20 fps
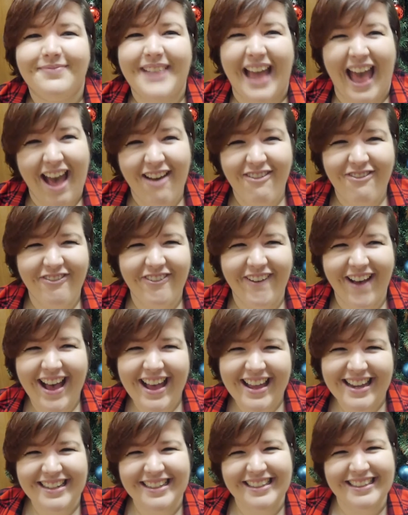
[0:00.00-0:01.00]
have
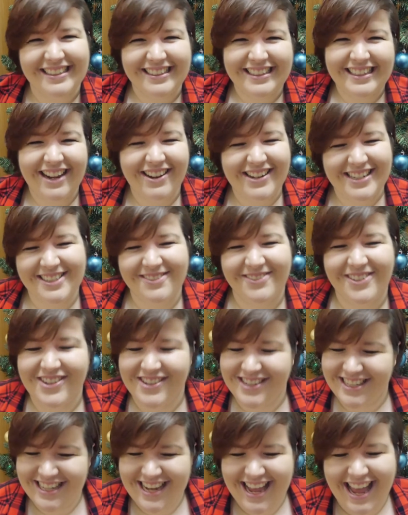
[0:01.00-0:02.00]
fun going to
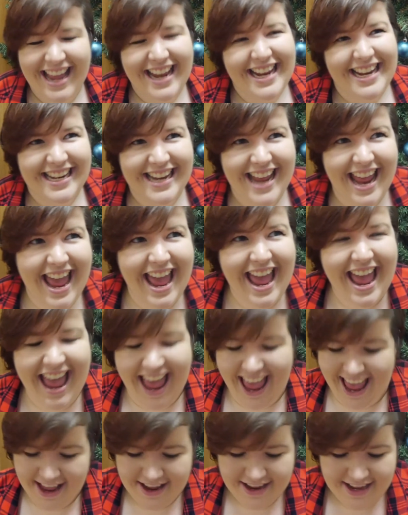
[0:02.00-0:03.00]
watch it.
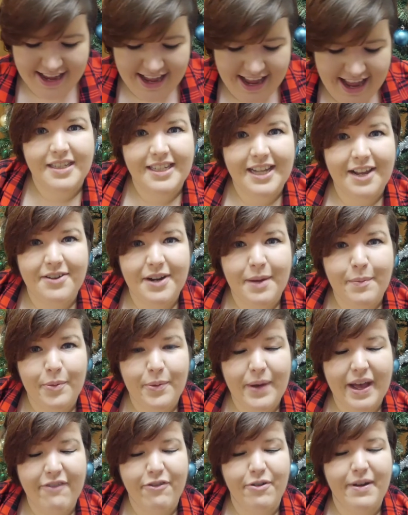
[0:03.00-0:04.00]
Yeah. So number
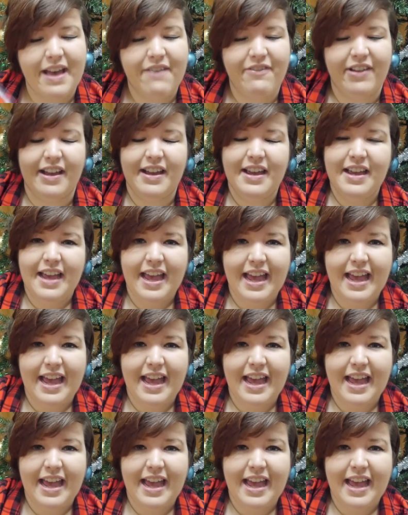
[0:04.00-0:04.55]
whatever.